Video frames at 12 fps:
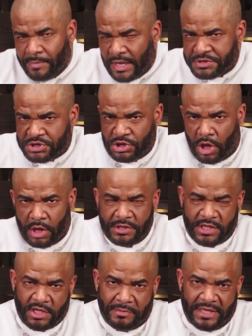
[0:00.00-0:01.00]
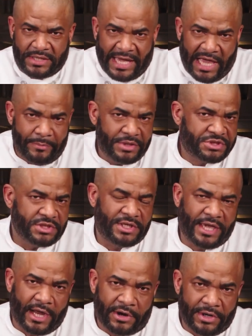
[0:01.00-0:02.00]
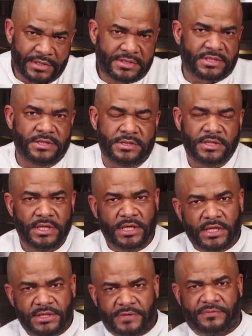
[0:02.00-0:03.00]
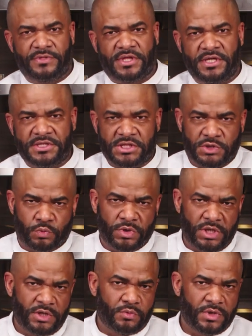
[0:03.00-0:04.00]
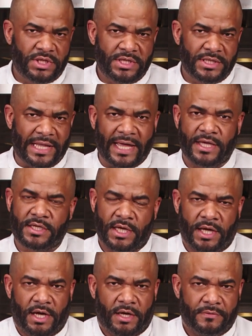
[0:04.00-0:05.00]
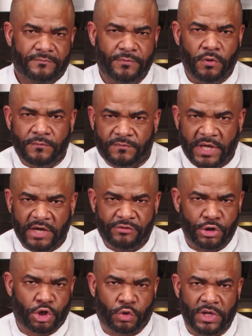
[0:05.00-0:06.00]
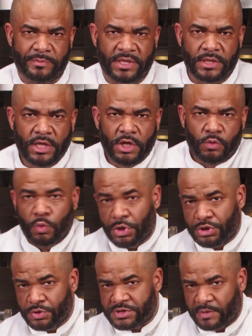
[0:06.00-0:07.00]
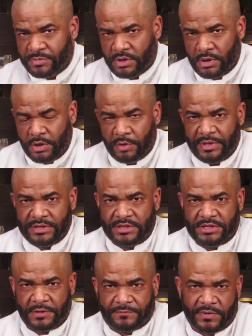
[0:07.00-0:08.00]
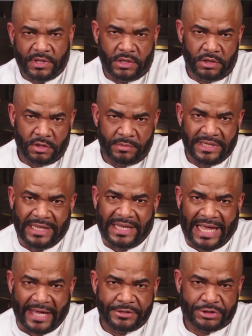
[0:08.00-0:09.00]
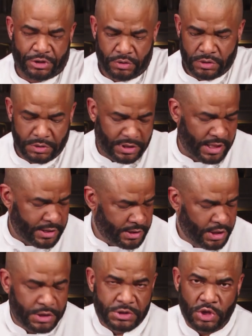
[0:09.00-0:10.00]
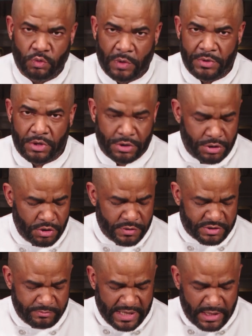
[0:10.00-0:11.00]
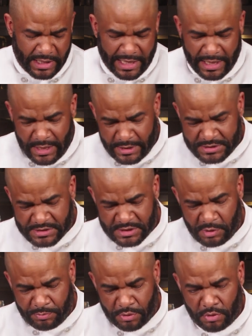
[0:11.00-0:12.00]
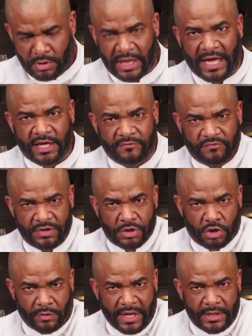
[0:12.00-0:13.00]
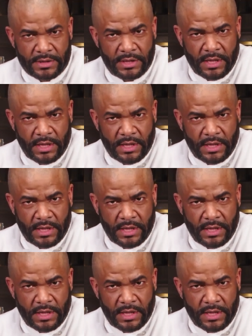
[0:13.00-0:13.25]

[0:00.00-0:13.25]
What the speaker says: about slaw, you think about cabbage and carrots and different things that's really like full flavor and creamy. We wanna do something a little bit different, a little bit lighter, okay? So what we're gonna do is make a simple like vinaigrette,